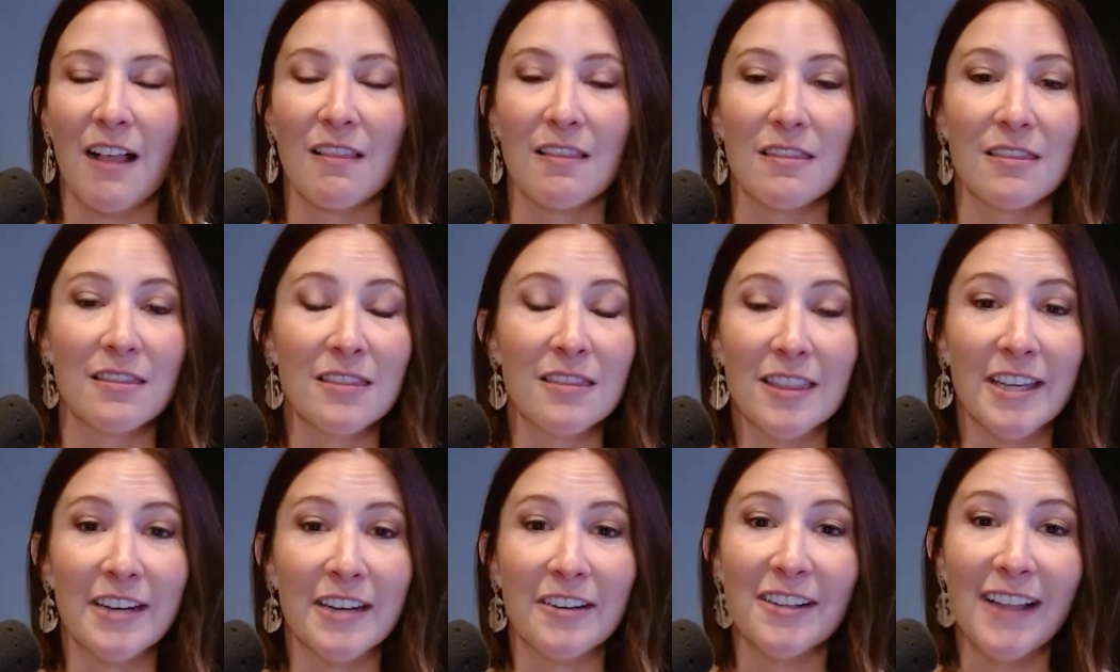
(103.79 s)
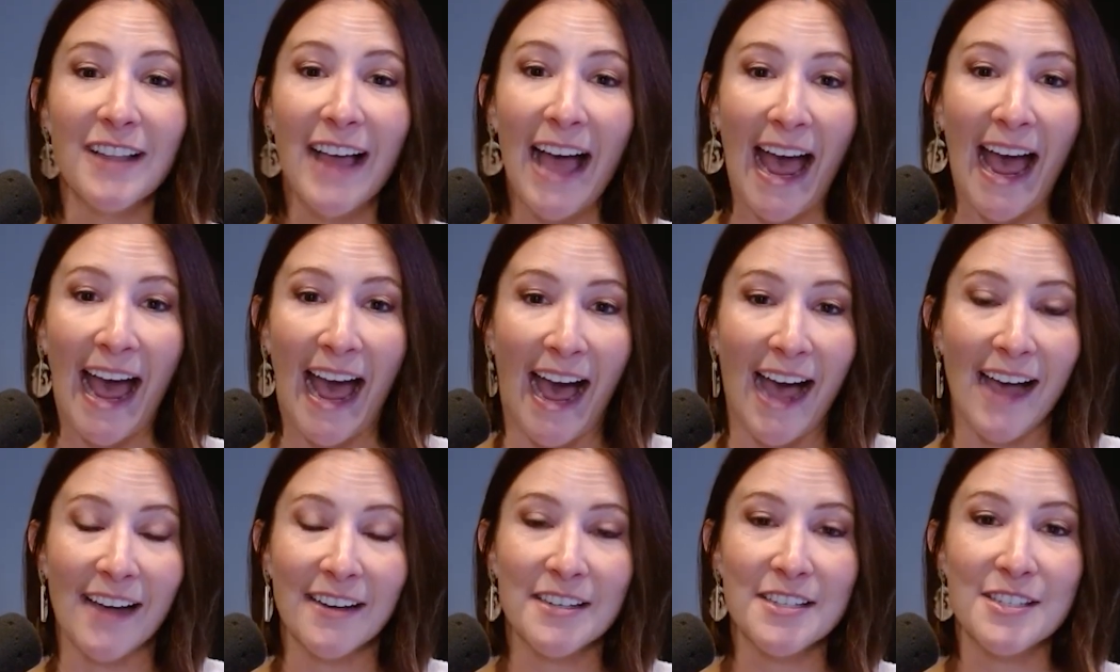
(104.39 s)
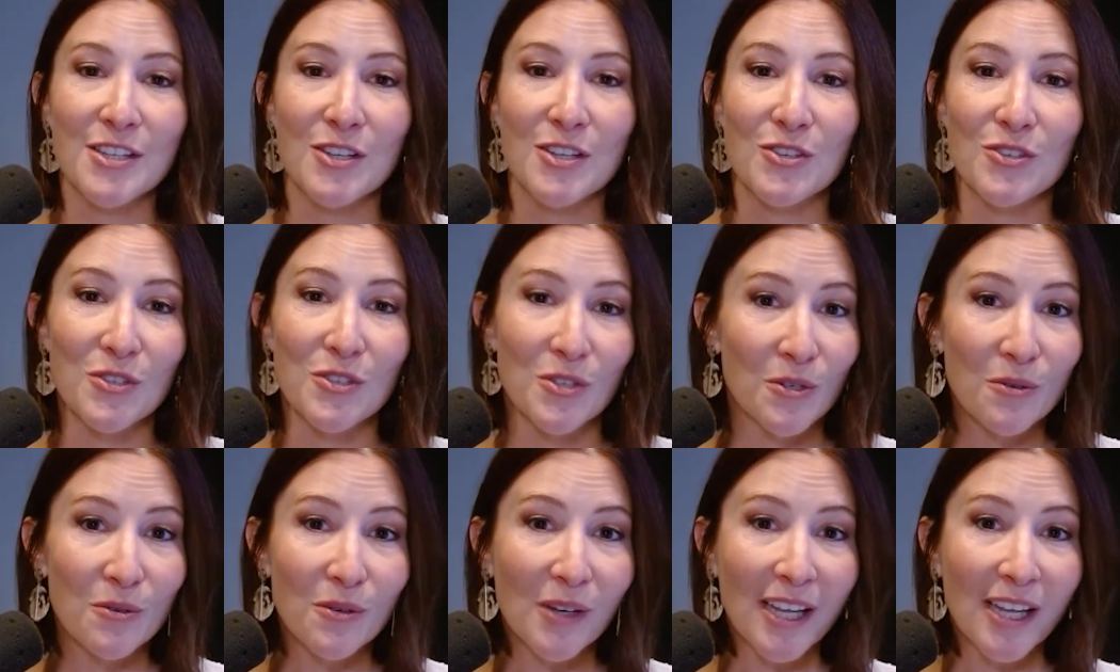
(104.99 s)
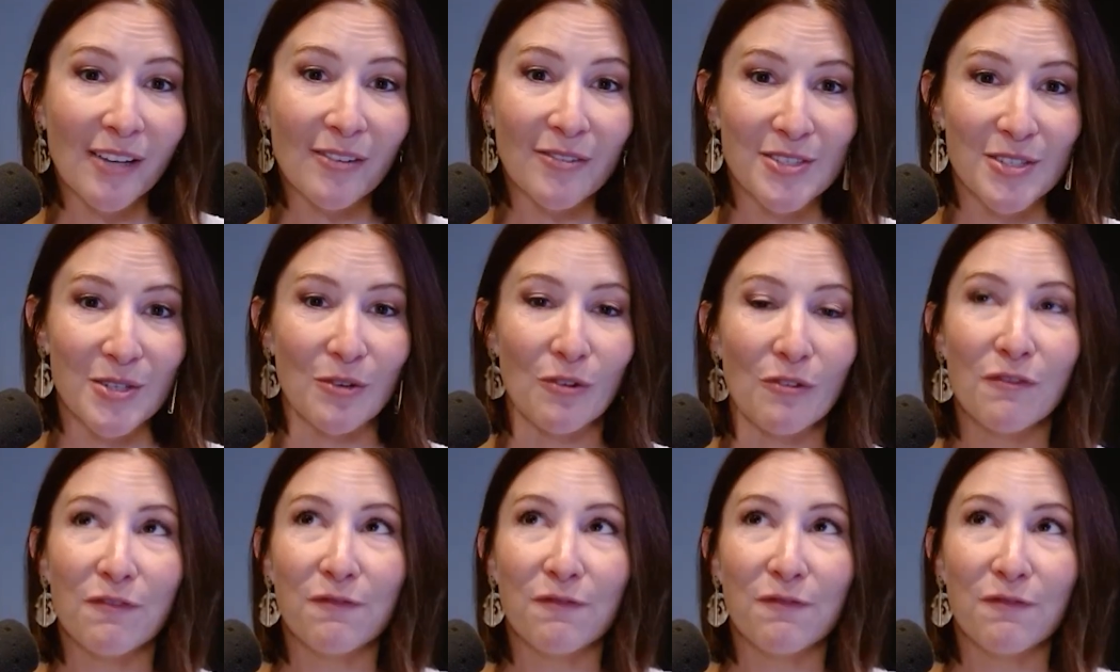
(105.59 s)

little hacks that you can do,